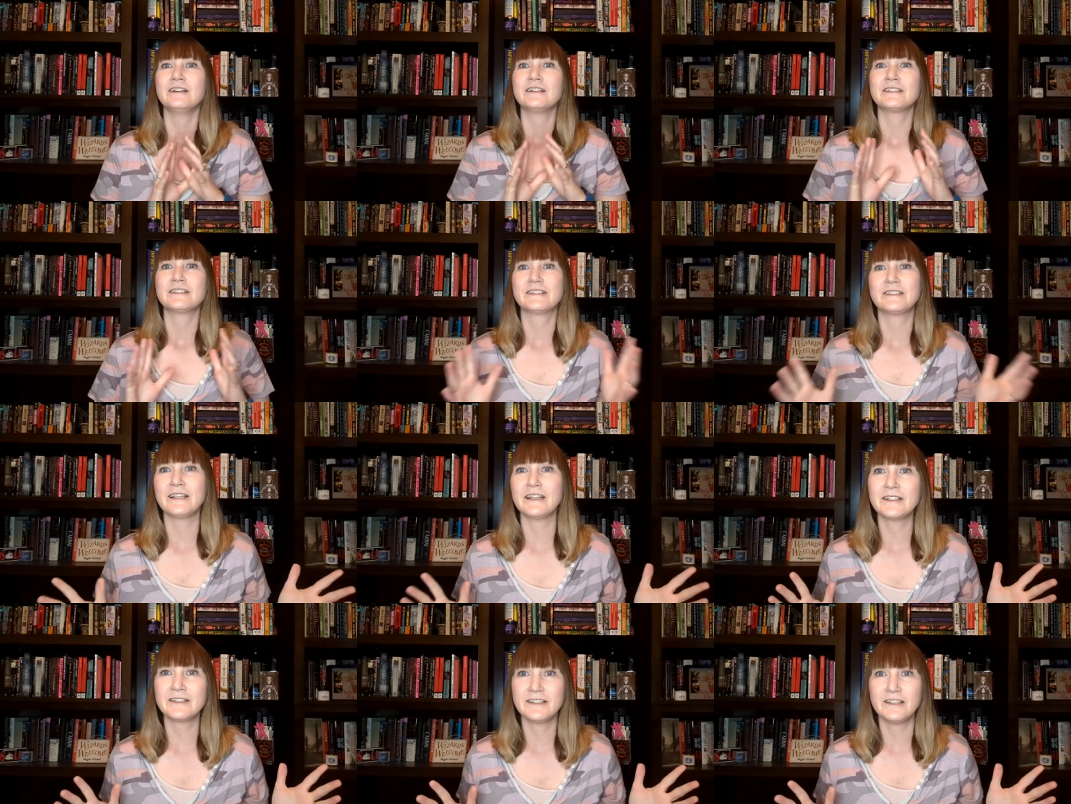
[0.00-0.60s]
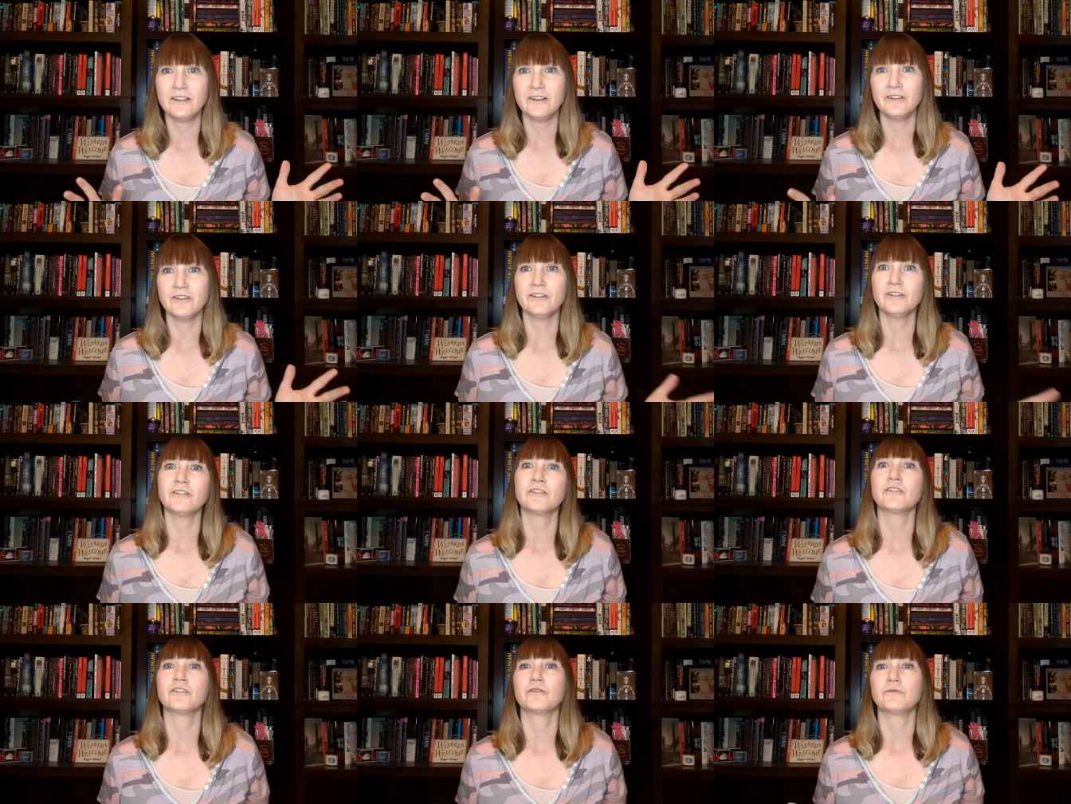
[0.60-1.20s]

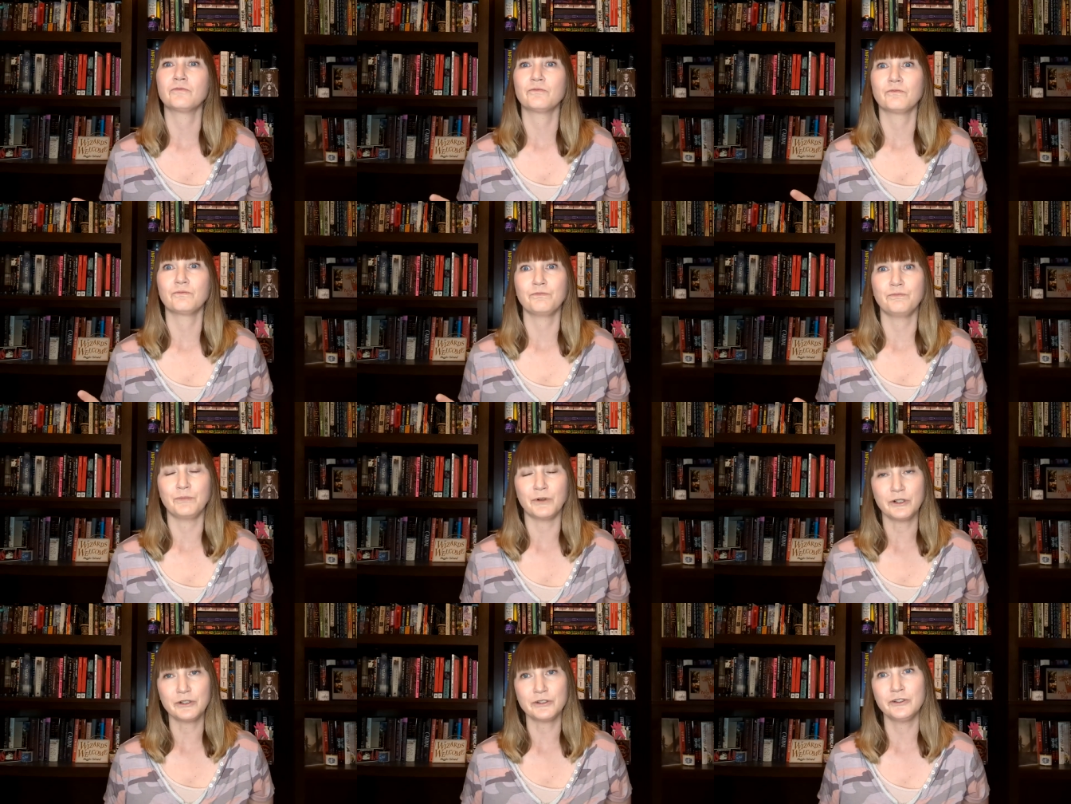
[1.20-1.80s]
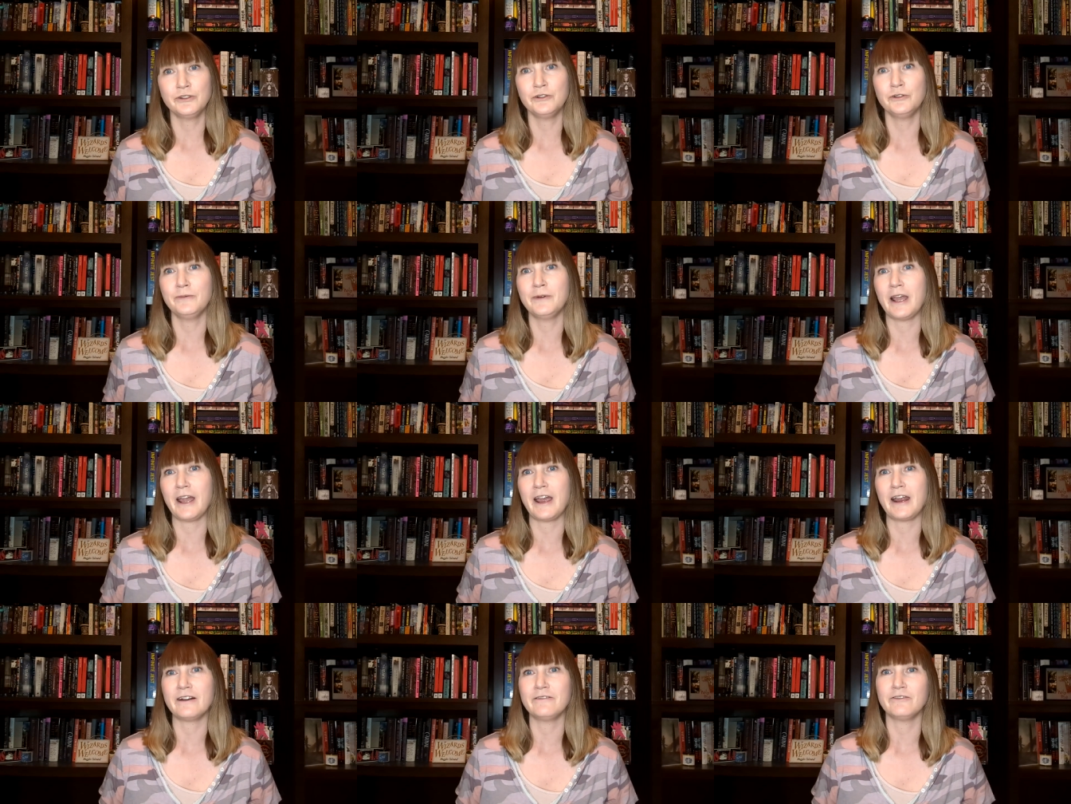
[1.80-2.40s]
6-year Booktube
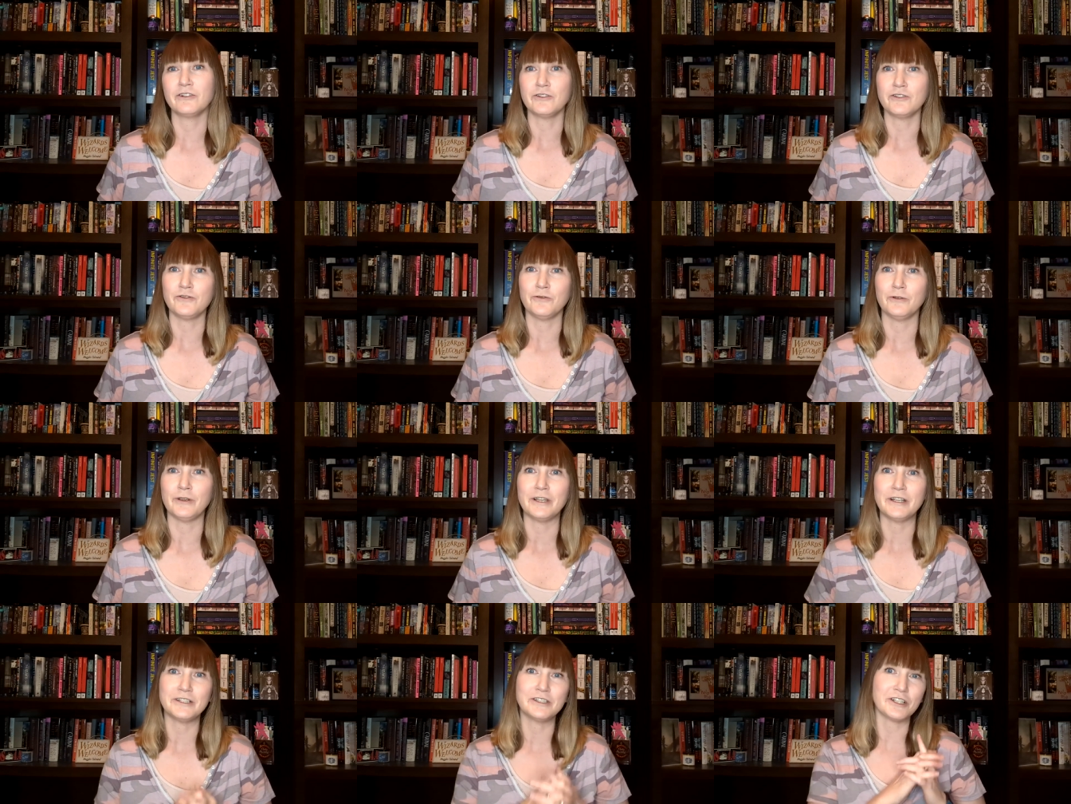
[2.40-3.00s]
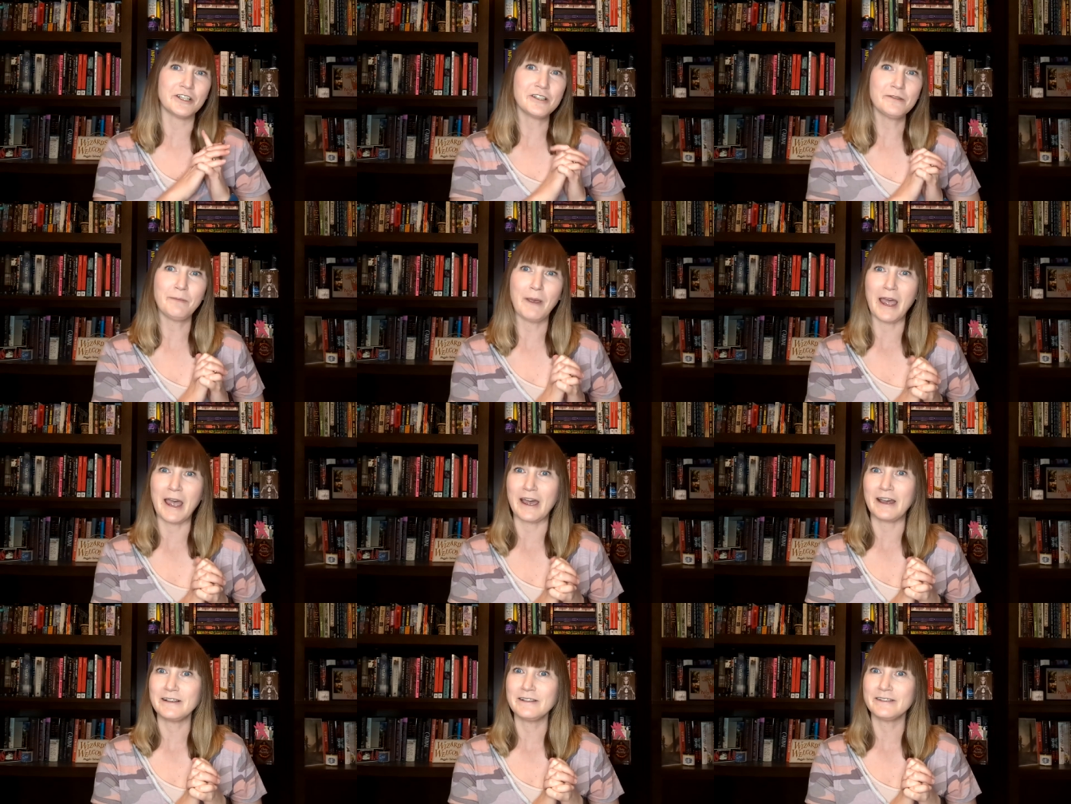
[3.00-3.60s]
anniversary just
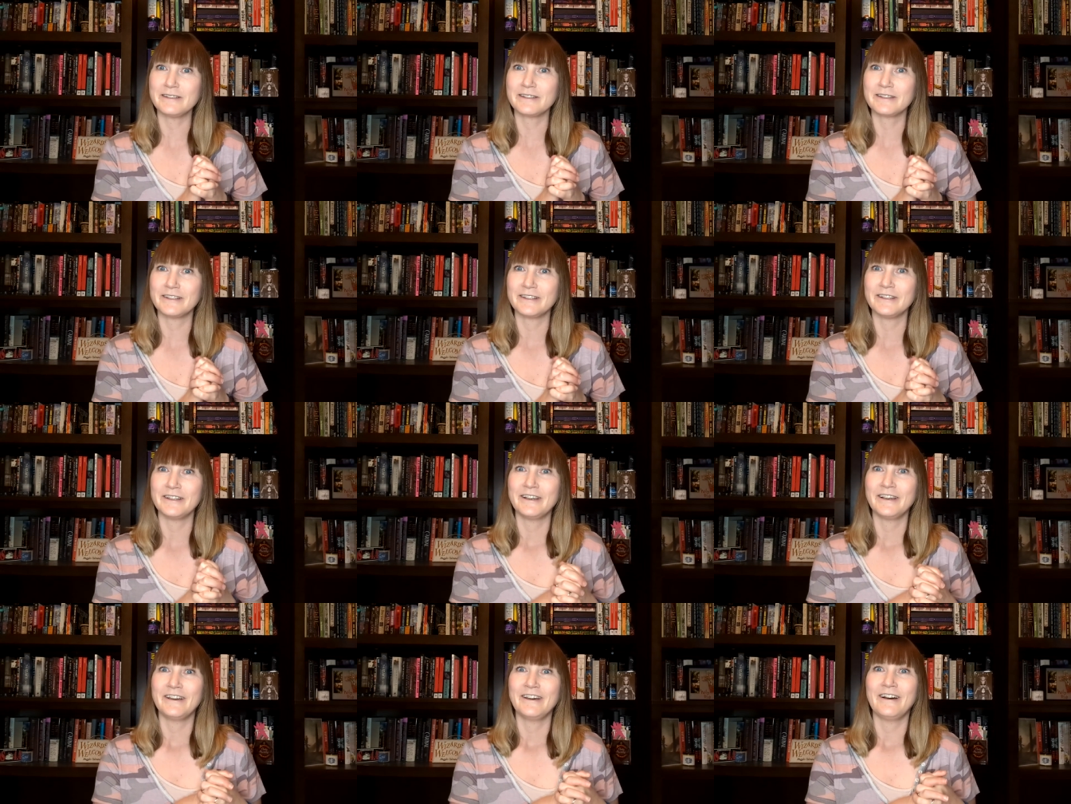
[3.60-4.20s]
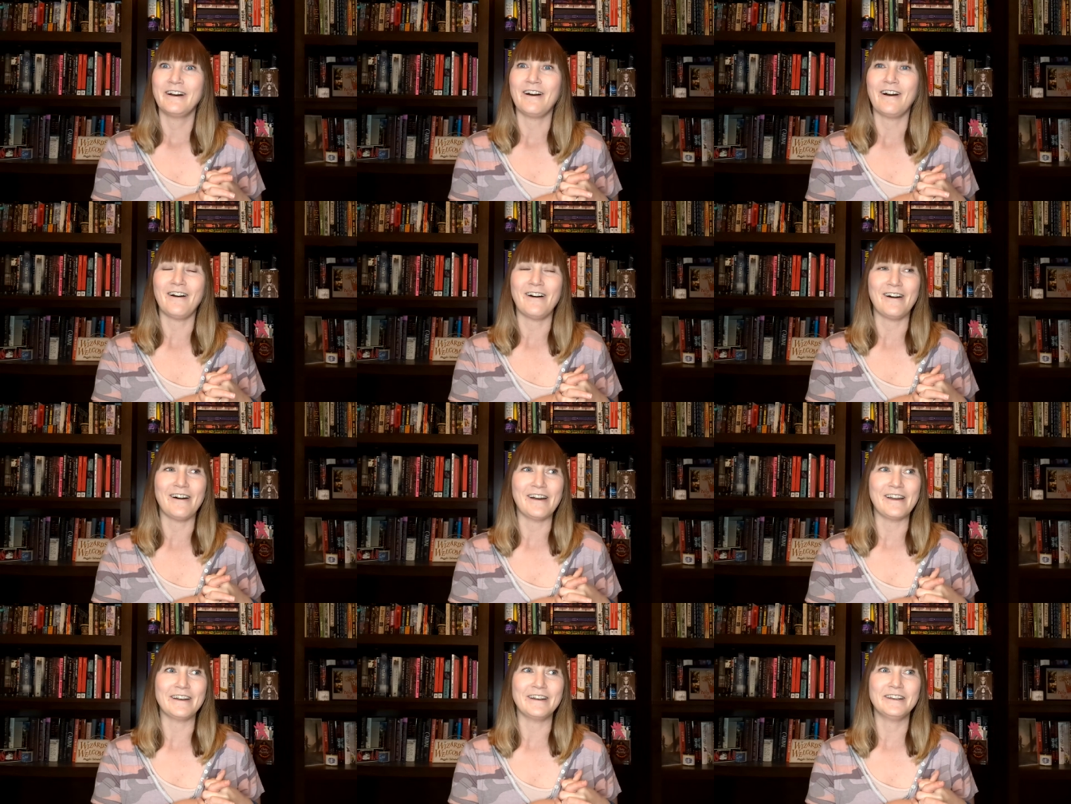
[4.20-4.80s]
passed
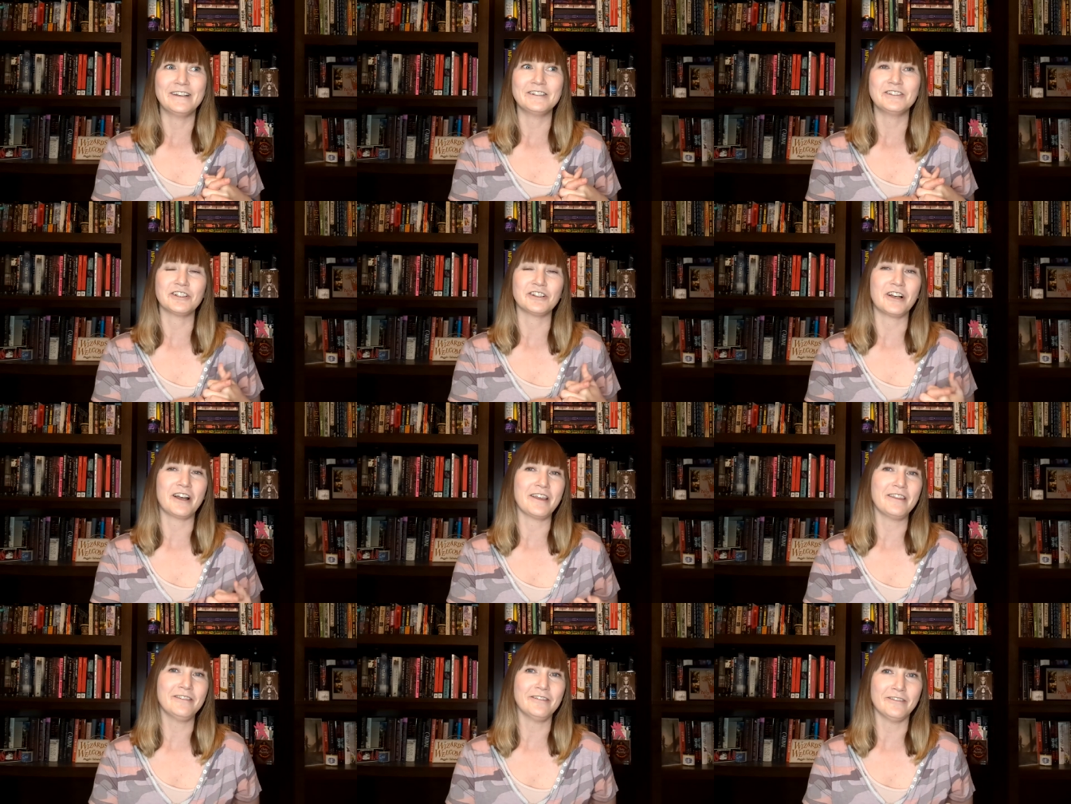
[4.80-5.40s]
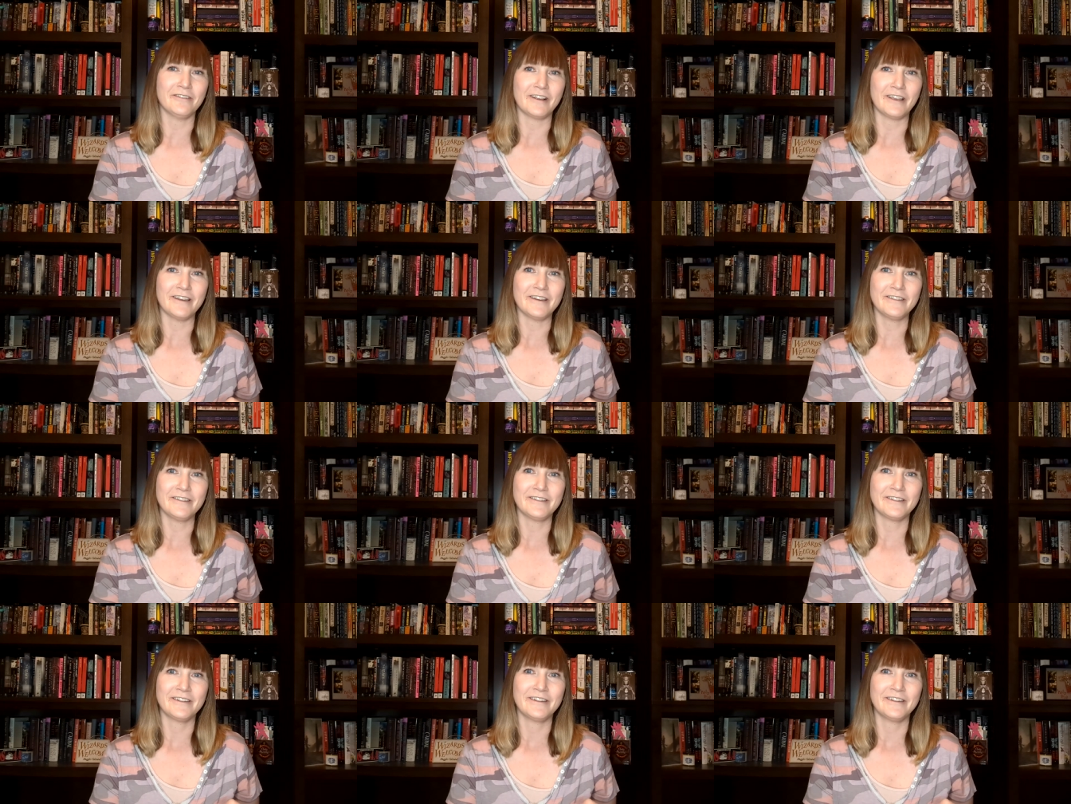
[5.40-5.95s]
on July 30th,